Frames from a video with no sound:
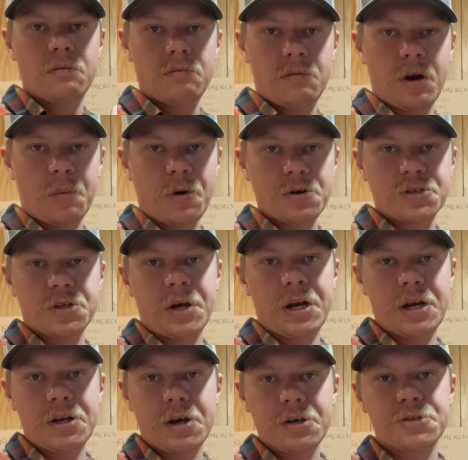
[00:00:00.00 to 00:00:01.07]
commercial and
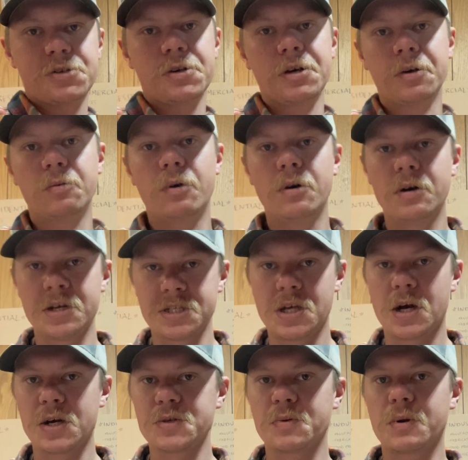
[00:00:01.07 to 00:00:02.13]
industrial as
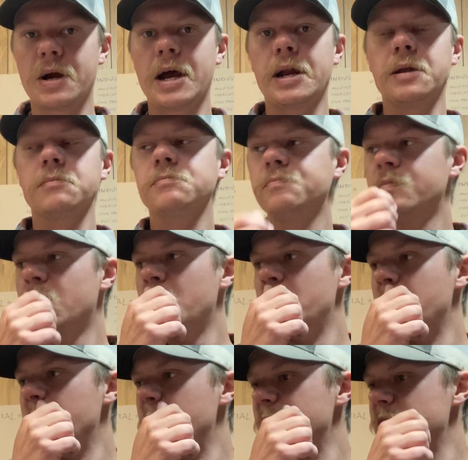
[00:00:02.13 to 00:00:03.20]
long as we're at it.
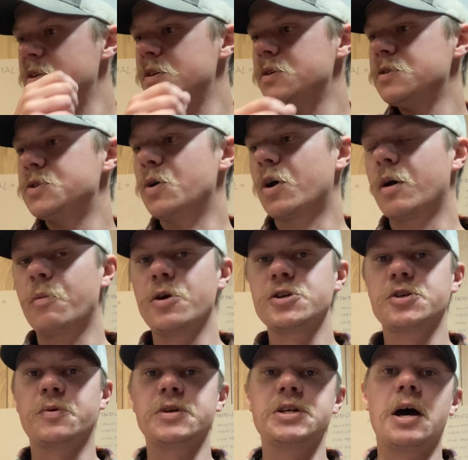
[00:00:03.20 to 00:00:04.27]
So
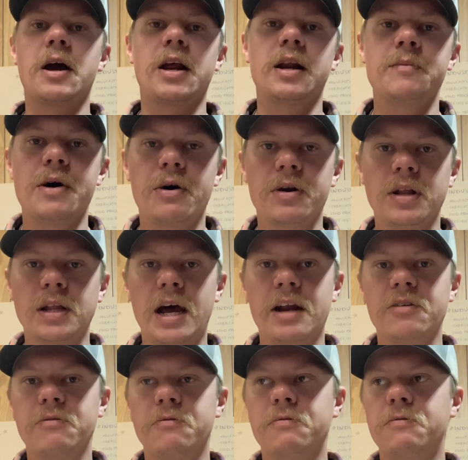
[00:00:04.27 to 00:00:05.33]
commercial, we're talking about a lot
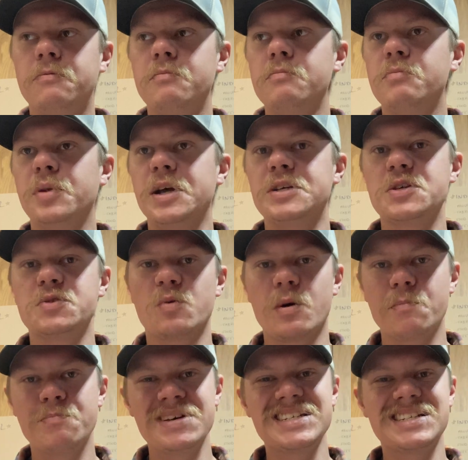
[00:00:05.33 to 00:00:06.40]
of places where
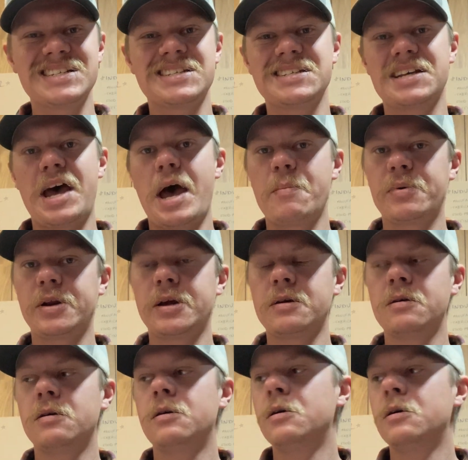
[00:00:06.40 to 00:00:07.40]
business is happening,